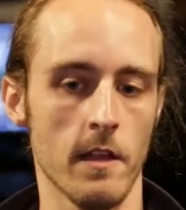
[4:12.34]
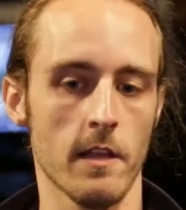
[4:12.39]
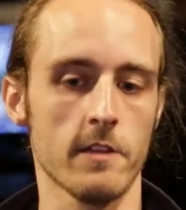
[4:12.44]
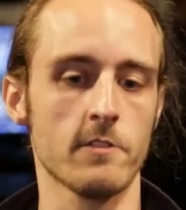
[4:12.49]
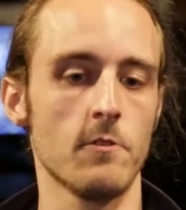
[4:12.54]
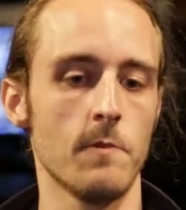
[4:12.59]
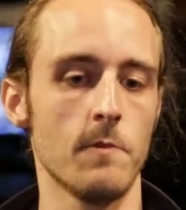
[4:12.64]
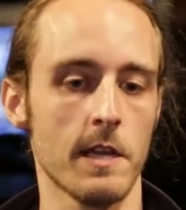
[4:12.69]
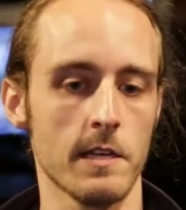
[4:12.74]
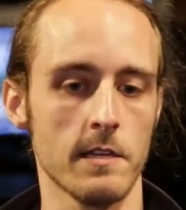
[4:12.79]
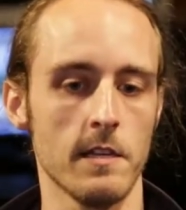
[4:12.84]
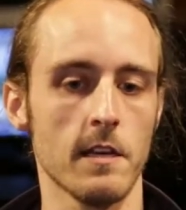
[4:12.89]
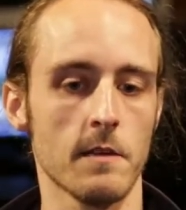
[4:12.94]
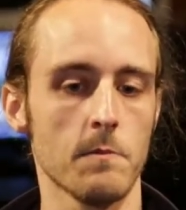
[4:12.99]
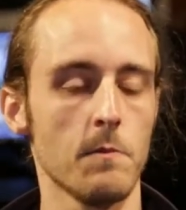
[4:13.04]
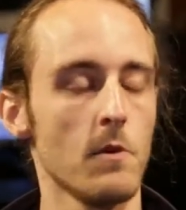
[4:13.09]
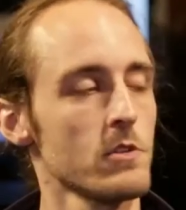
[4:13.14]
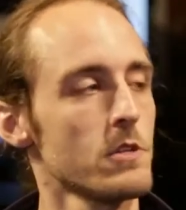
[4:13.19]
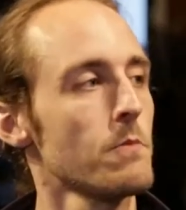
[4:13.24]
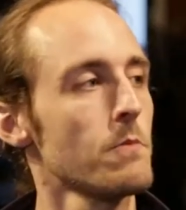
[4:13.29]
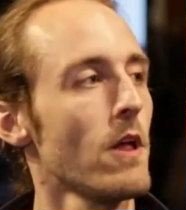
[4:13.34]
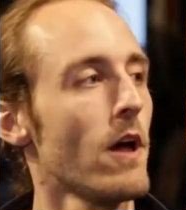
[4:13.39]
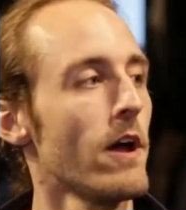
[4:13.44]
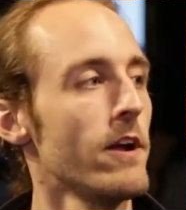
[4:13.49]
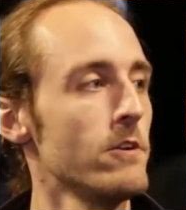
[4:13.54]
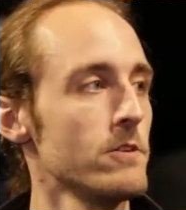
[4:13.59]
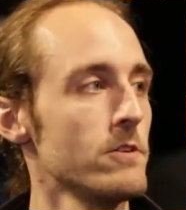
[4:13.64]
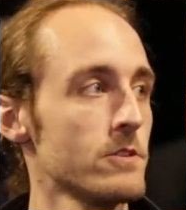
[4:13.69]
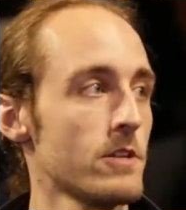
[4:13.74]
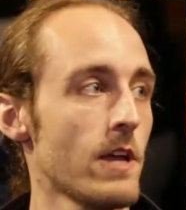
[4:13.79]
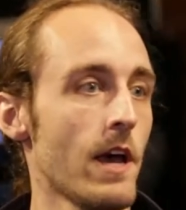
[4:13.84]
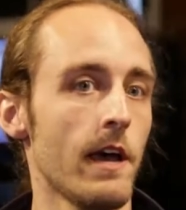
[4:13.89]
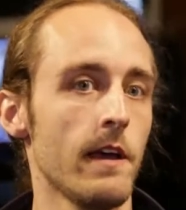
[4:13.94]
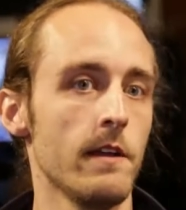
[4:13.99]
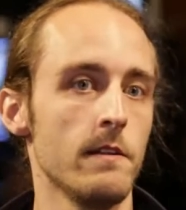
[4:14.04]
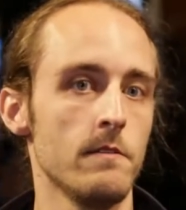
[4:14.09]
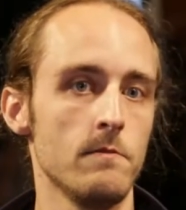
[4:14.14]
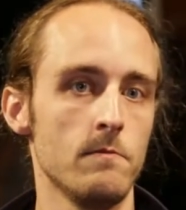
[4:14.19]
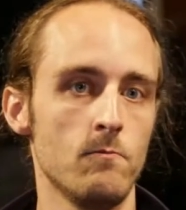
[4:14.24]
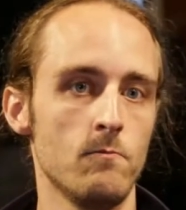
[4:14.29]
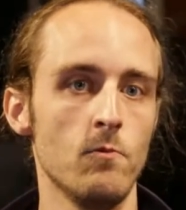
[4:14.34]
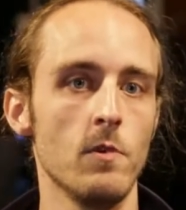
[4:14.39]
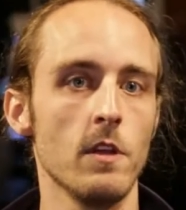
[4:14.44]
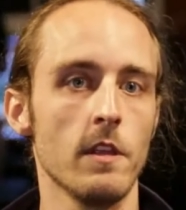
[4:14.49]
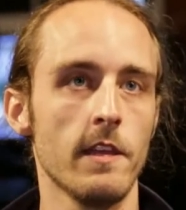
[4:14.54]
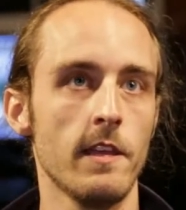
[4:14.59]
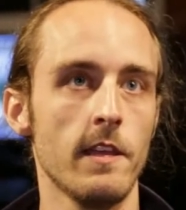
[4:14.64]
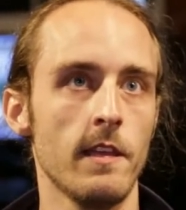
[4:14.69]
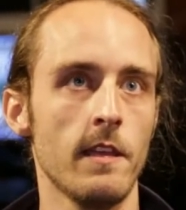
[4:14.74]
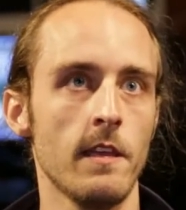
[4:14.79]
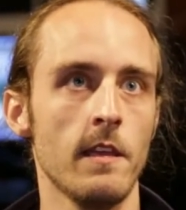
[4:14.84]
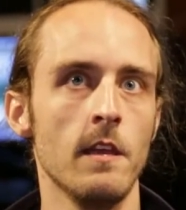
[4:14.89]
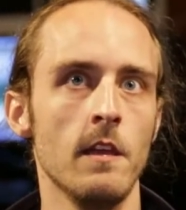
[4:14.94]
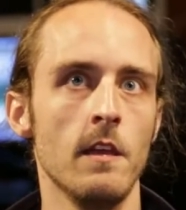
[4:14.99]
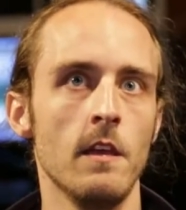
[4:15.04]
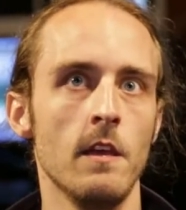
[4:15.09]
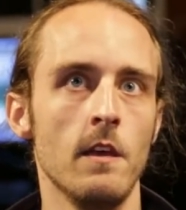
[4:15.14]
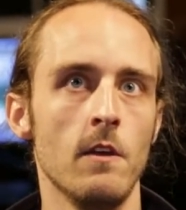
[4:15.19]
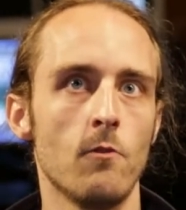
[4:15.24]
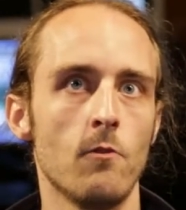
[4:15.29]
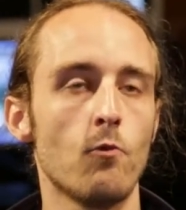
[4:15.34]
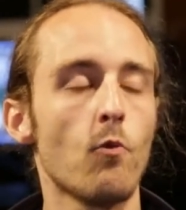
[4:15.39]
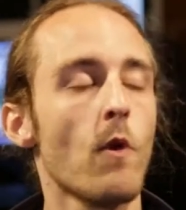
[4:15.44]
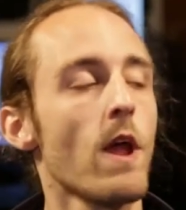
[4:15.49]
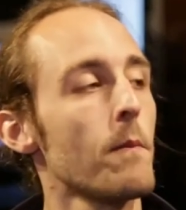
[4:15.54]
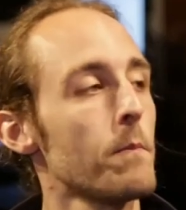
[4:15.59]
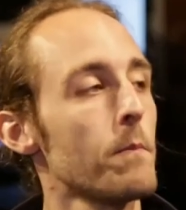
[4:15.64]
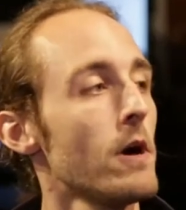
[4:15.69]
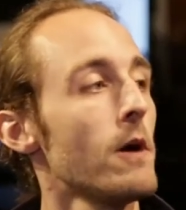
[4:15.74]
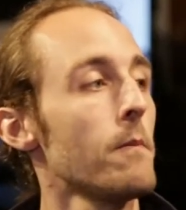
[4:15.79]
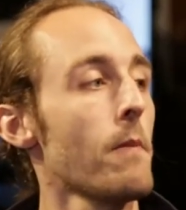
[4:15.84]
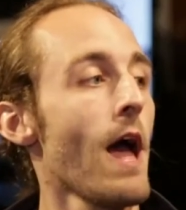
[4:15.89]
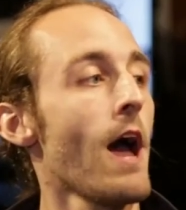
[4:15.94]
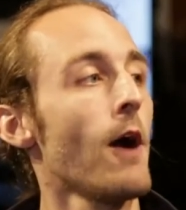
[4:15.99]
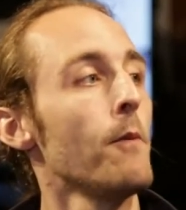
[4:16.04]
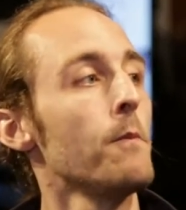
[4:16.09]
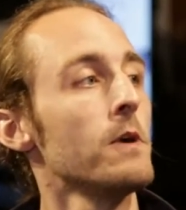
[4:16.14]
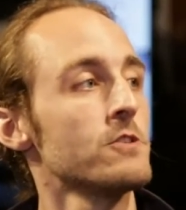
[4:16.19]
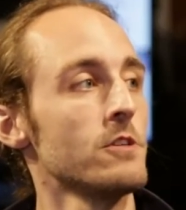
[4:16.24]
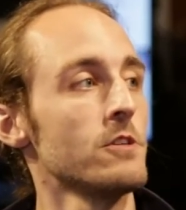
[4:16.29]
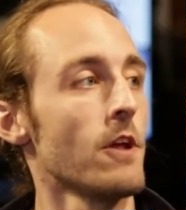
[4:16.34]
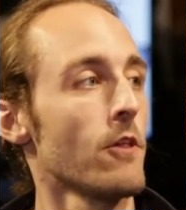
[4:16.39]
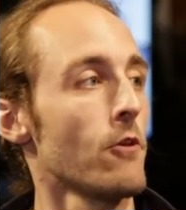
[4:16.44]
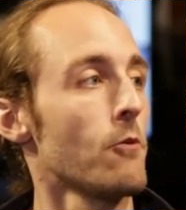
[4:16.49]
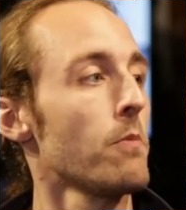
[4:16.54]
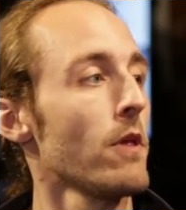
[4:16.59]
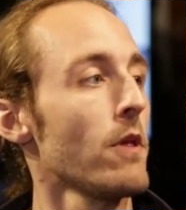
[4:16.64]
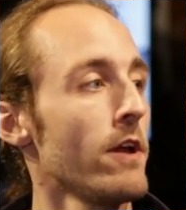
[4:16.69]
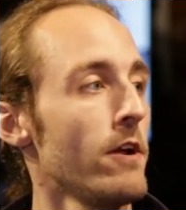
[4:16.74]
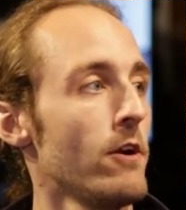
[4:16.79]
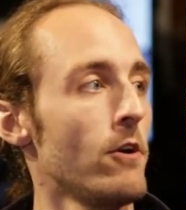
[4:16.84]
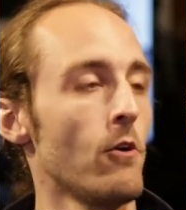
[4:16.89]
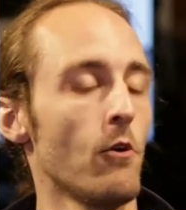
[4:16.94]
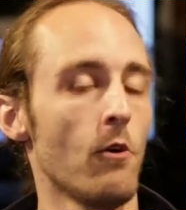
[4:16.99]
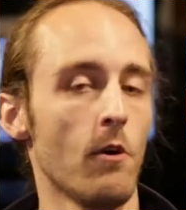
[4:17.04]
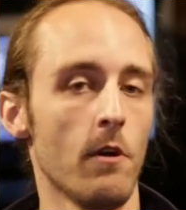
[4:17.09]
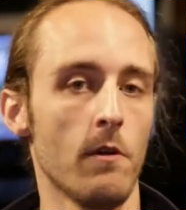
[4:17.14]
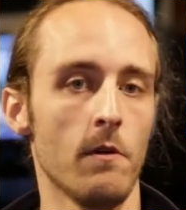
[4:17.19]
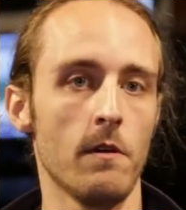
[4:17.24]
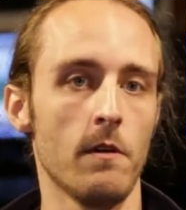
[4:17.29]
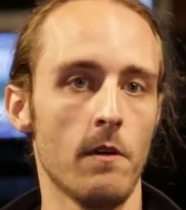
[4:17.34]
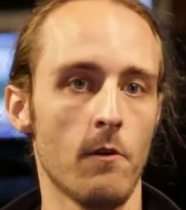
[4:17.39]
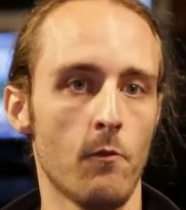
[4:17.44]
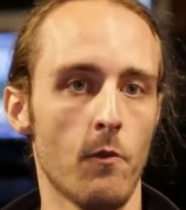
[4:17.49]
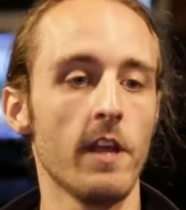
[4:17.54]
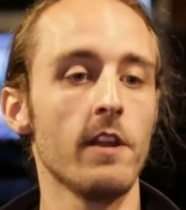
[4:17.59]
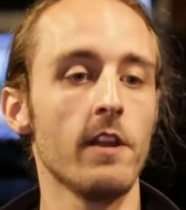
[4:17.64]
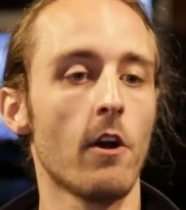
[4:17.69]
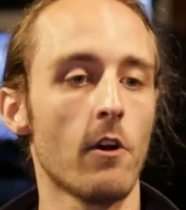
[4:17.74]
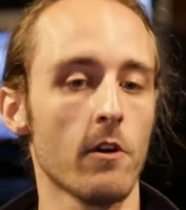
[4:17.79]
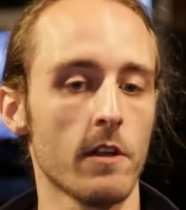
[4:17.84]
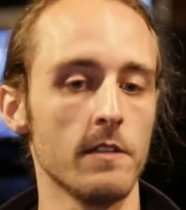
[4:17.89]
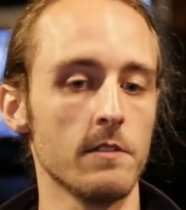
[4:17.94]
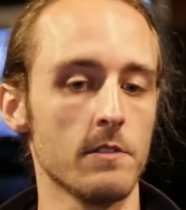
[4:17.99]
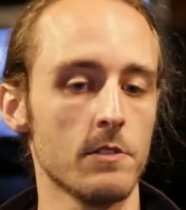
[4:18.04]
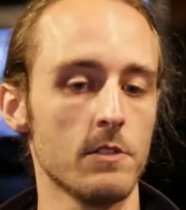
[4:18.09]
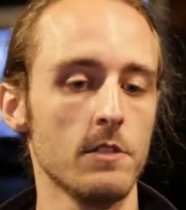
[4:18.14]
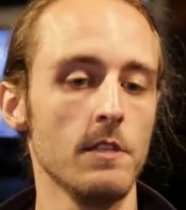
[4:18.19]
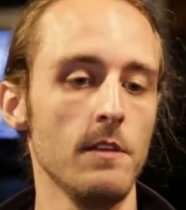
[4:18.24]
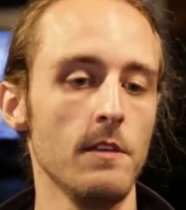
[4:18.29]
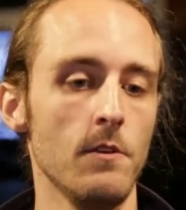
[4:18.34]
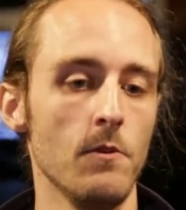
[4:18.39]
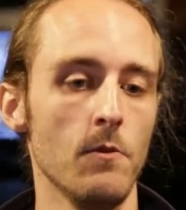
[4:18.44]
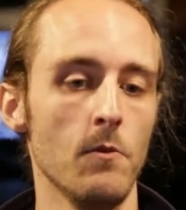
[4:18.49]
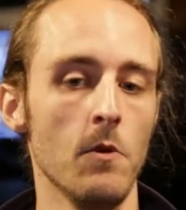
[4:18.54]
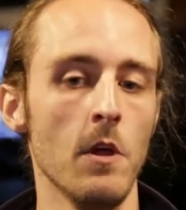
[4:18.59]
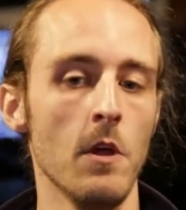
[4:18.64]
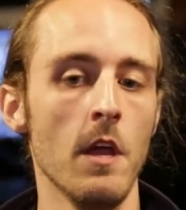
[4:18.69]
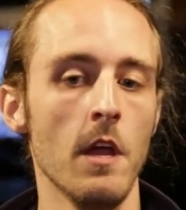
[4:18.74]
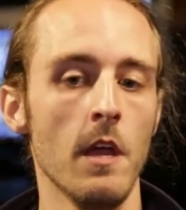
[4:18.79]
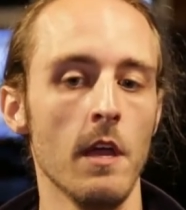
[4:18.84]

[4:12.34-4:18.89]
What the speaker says: electromagnetic multipliers that really ramp up how much another player or a radar can see you,